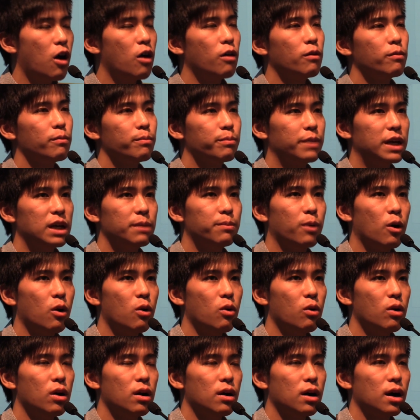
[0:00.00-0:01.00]
Kong
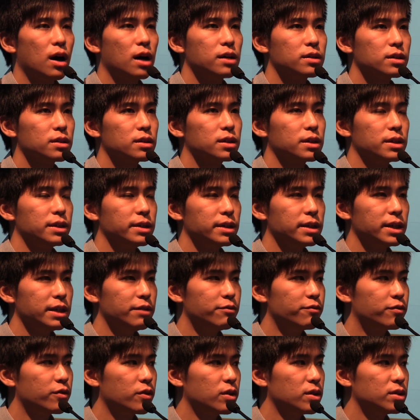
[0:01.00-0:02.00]
people under the
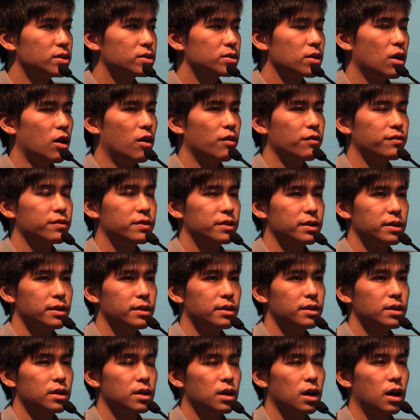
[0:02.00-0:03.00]
influence of
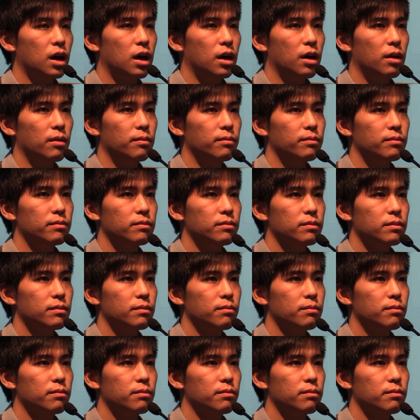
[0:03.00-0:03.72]
the um,